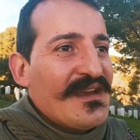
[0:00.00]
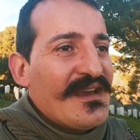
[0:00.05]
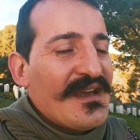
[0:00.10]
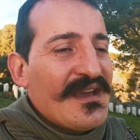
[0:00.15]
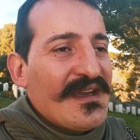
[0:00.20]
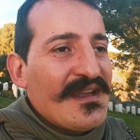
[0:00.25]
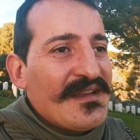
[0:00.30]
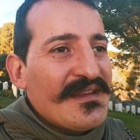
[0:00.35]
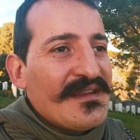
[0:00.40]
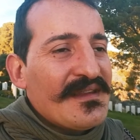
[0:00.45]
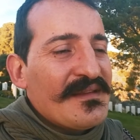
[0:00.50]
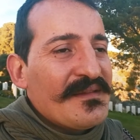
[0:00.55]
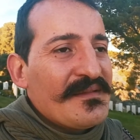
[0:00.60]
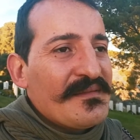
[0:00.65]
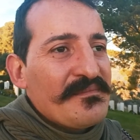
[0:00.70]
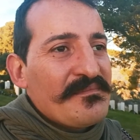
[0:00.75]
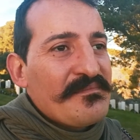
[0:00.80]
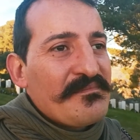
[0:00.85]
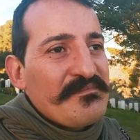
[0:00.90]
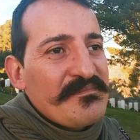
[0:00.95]

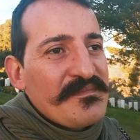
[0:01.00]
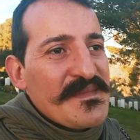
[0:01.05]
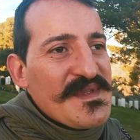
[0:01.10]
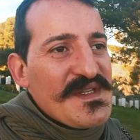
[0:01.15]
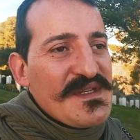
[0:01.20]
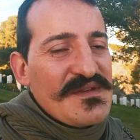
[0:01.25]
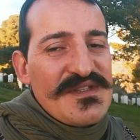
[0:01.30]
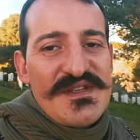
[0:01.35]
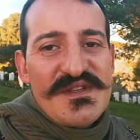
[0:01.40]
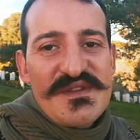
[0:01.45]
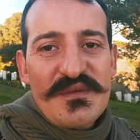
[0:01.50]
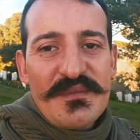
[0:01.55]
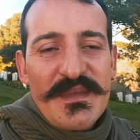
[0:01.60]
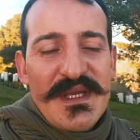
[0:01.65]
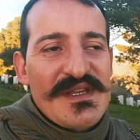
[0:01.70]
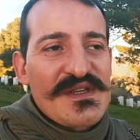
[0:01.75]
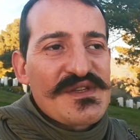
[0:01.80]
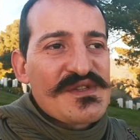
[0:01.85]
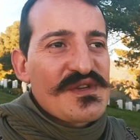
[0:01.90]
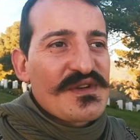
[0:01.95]
And so, just to
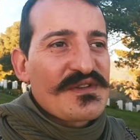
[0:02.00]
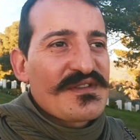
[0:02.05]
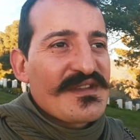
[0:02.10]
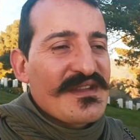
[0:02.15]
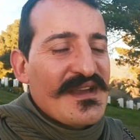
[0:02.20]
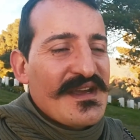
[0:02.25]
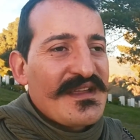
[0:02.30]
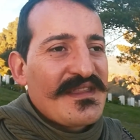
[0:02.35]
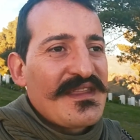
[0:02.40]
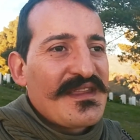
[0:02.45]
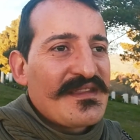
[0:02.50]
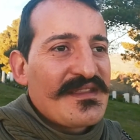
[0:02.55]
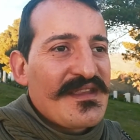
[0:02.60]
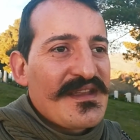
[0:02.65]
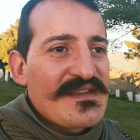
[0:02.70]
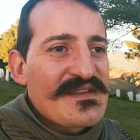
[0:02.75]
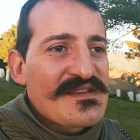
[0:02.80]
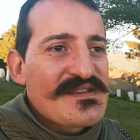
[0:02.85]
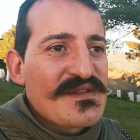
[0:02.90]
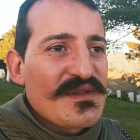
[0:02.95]
make it short, I think
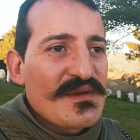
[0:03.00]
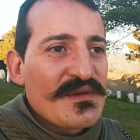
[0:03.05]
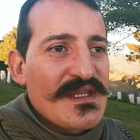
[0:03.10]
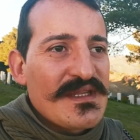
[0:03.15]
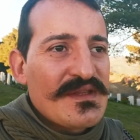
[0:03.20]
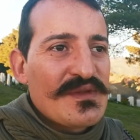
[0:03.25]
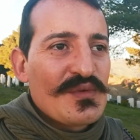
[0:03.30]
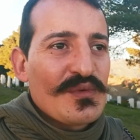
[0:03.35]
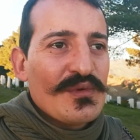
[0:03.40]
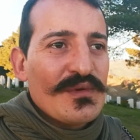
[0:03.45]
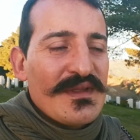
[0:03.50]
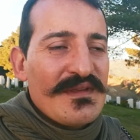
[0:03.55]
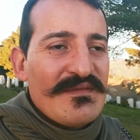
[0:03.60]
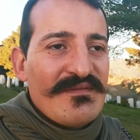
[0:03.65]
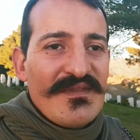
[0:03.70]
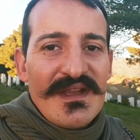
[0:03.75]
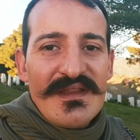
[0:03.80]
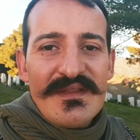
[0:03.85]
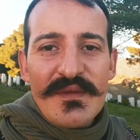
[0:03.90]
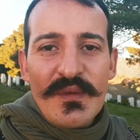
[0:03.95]
there is no need to
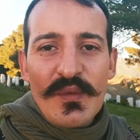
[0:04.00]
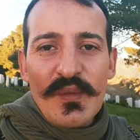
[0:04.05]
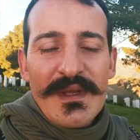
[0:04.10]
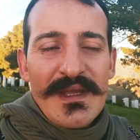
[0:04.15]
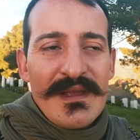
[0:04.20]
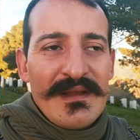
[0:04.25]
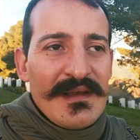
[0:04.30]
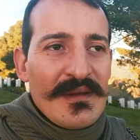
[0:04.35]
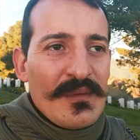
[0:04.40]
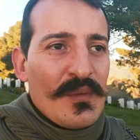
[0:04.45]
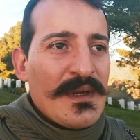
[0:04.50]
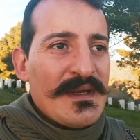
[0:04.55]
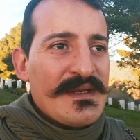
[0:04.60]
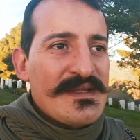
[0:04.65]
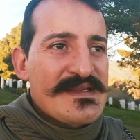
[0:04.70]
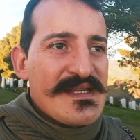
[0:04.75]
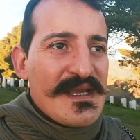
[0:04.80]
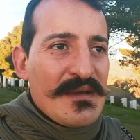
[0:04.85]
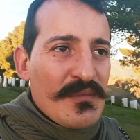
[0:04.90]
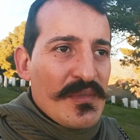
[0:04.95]
invent the wheel when
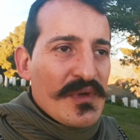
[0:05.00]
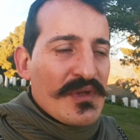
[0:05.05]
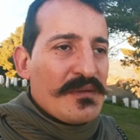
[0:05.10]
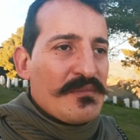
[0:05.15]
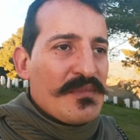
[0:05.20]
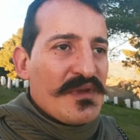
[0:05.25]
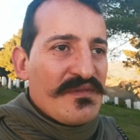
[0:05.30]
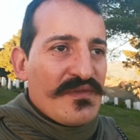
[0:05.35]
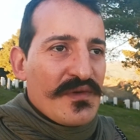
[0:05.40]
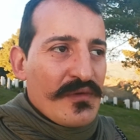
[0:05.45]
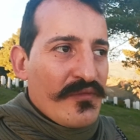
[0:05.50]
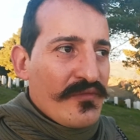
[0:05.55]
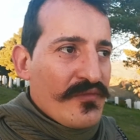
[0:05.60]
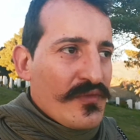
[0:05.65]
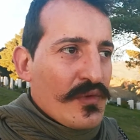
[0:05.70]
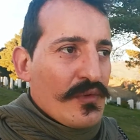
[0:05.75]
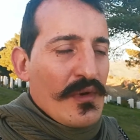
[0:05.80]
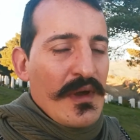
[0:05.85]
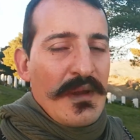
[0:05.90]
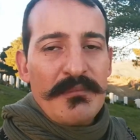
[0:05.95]
somebody before
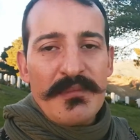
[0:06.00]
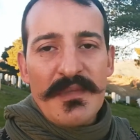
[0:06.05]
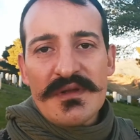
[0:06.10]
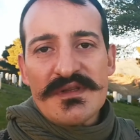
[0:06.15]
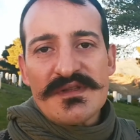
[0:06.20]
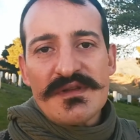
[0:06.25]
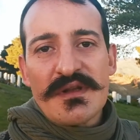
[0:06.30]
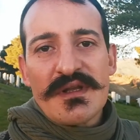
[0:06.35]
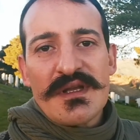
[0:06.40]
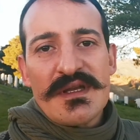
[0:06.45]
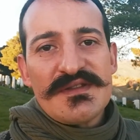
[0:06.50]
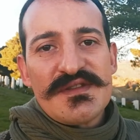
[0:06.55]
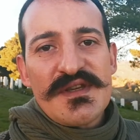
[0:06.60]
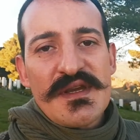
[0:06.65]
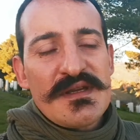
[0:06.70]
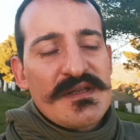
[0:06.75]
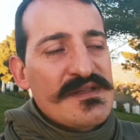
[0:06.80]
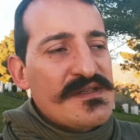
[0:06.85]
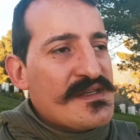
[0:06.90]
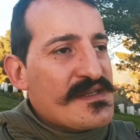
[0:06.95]
you, I'm not talking
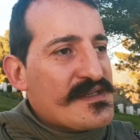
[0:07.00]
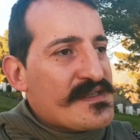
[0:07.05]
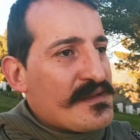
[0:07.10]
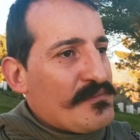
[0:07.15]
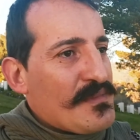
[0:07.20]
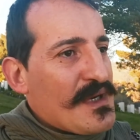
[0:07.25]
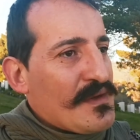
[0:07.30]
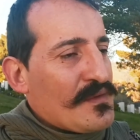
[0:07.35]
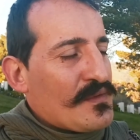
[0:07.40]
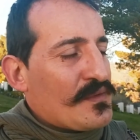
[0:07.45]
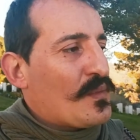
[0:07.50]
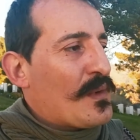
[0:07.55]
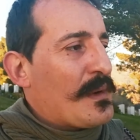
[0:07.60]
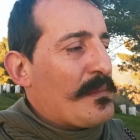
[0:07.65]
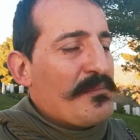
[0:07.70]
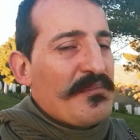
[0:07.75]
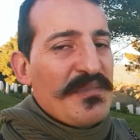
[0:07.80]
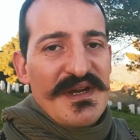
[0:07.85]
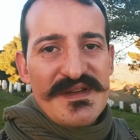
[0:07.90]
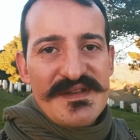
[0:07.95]
just about
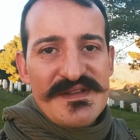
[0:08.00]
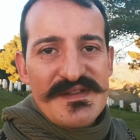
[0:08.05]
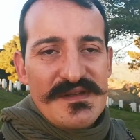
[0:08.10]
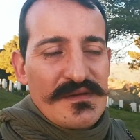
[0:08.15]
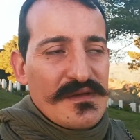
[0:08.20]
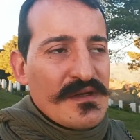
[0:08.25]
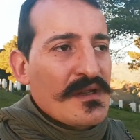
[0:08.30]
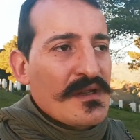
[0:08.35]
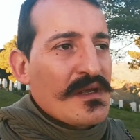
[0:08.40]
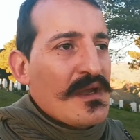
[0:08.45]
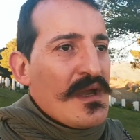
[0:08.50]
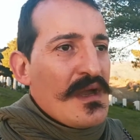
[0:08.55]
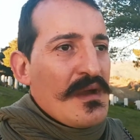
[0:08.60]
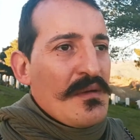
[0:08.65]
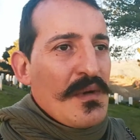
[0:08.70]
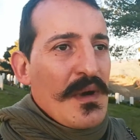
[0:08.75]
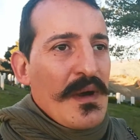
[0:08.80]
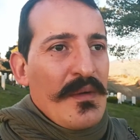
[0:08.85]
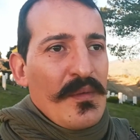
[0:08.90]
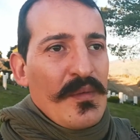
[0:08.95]
one person,
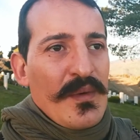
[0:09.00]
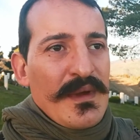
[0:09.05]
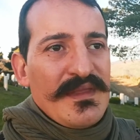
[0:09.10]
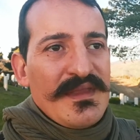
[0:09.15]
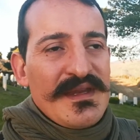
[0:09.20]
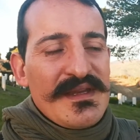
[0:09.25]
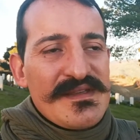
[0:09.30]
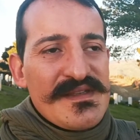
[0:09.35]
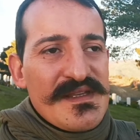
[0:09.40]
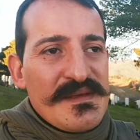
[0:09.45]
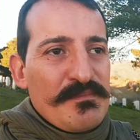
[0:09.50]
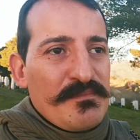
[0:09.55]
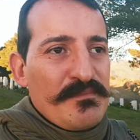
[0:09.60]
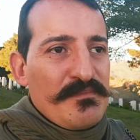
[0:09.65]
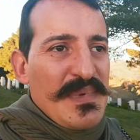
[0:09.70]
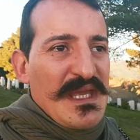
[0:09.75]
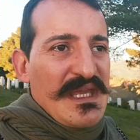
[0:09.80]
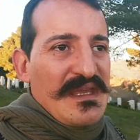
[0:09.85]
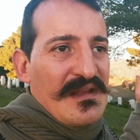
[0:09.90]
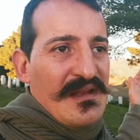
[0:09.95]
well, when there is a
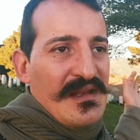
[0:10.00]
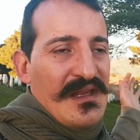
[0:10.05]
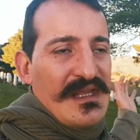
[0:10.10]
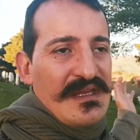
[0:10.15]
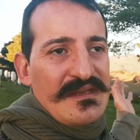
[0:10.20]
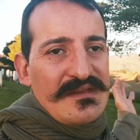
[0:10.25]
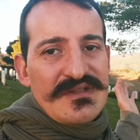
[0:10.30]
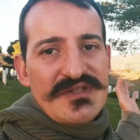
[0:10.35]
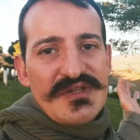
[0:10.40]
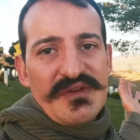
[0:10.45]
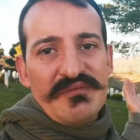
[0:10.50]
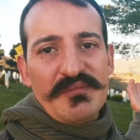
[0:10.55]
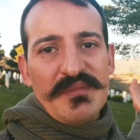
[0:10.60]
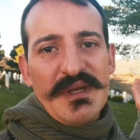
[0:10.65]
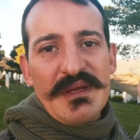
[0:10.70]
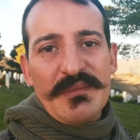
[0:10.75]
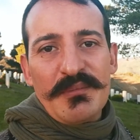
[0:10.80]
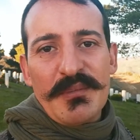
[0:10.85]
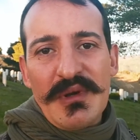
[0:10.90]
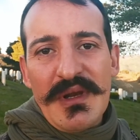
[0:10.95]
big lineage of
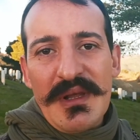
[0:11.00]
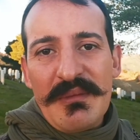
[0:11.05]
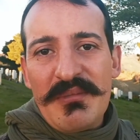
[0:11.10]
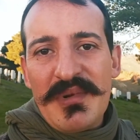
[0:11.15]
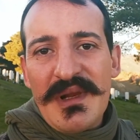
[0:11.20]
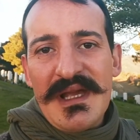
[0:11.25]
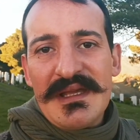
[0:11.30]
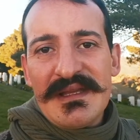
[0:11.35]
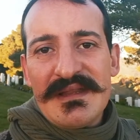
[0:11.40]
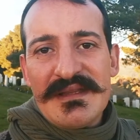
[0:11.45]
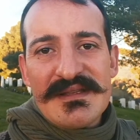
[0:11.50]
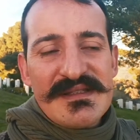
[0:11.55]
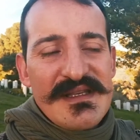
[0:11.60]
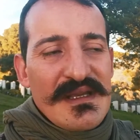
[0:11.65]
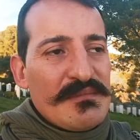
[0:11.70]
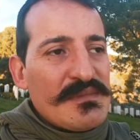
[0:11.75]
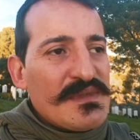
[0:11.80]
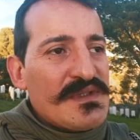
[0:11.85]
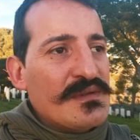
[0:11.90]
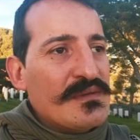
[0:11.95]
people applying the
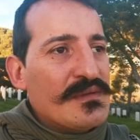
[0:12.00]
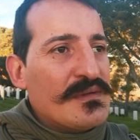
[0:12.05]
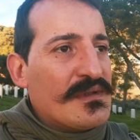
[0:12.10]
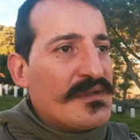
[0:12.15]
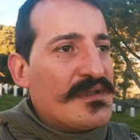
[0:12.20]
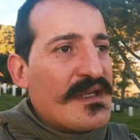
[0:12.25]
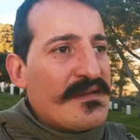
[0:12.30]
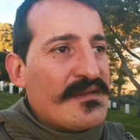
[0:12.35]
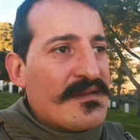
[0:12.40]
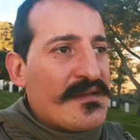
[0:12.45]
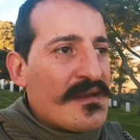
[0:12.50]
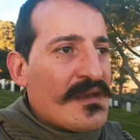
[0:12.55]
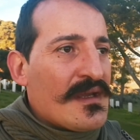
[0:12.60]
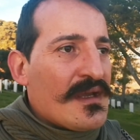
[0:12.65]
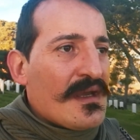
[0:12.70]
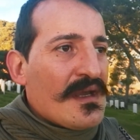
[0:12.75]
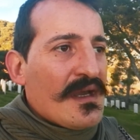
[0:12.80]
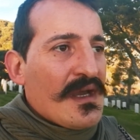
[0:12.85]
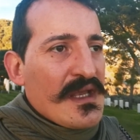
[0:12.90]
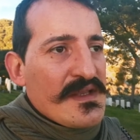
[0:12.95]
same tool that
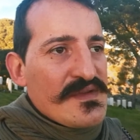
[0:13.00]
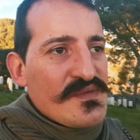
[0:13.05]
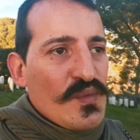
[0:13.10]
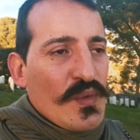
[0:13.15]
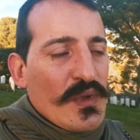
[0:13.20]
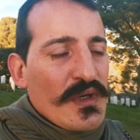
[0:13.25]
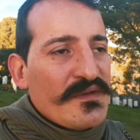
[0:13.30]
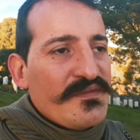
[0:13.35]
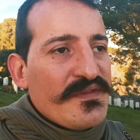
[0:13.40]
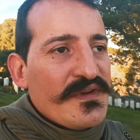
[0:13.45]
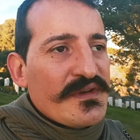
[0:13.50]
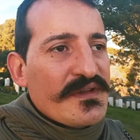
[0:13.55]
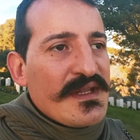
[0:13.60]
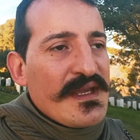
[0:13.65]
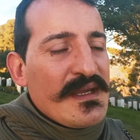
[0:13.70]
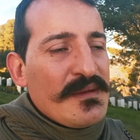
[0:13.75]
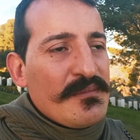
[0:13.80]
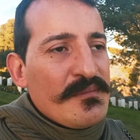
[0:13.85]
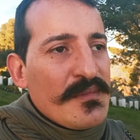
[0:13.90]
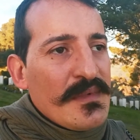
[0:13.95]
has worked for
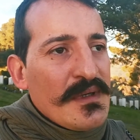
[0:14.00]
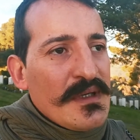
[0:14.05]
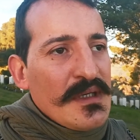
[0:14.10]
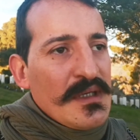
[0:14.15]
them,